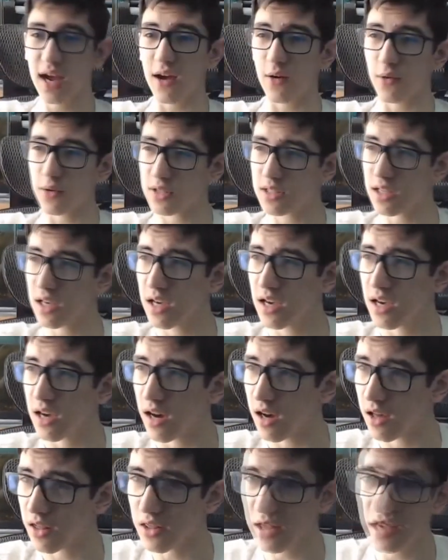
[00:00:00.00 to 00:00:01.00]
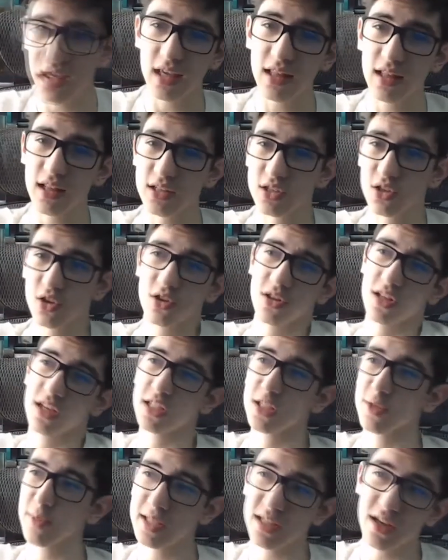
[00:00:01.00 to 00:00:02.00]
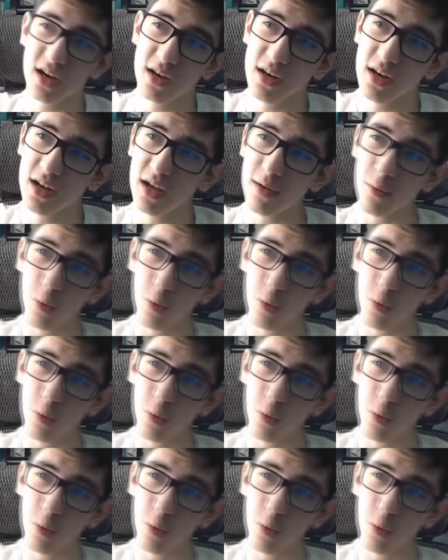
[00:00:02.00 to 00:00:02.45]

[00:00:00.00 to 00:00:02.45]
I was thinking that certain things could be done